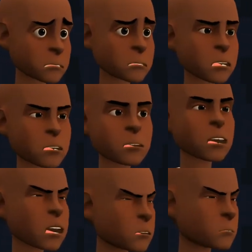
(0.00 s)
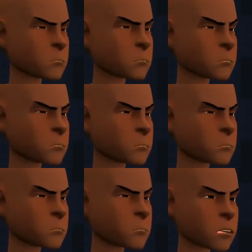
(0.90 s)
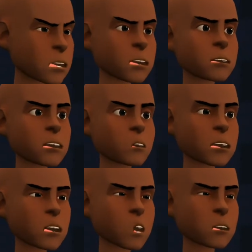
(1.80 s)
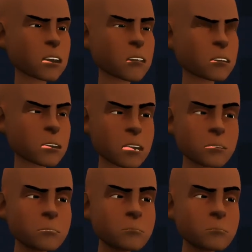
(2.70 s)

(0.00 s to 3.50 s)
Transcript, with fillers: Wait a minute. I think I know the cause of the fire.